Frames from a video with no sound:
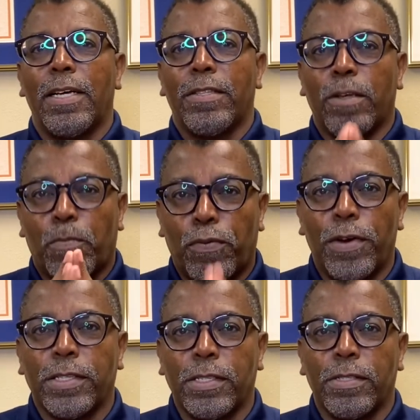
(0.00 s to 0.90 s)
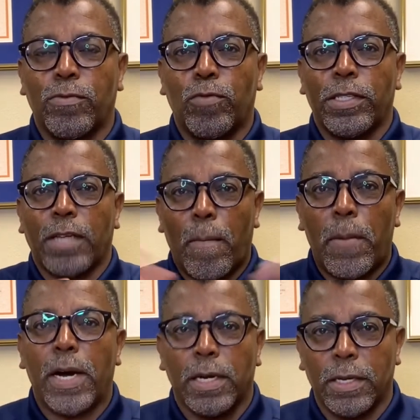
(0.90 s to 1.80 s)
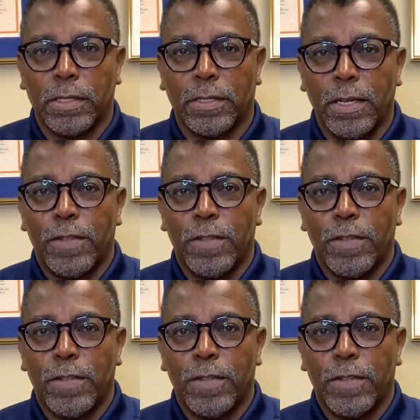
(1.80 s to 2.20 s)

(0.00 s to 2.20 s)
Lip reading: the presence was among us.